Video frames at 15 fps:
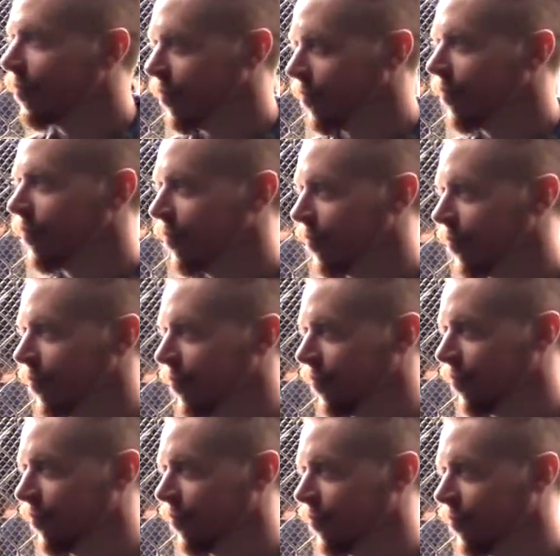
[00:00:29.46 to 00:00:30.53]

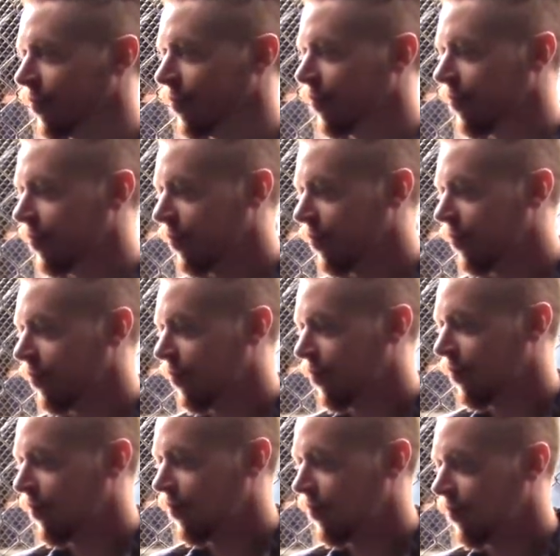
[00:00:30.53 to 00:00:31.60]

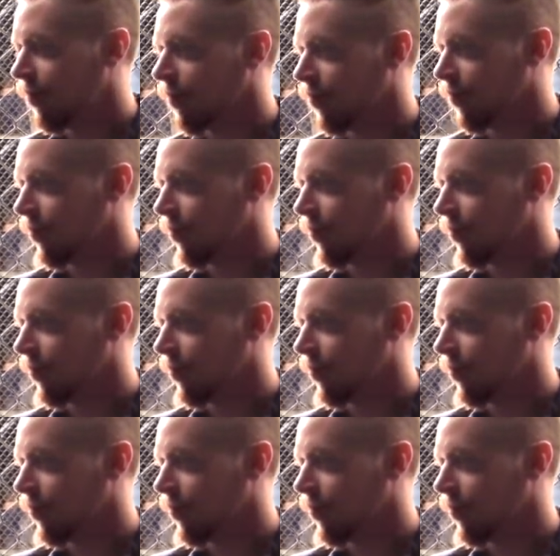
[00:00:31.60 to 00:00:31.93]
This person isn't speaking.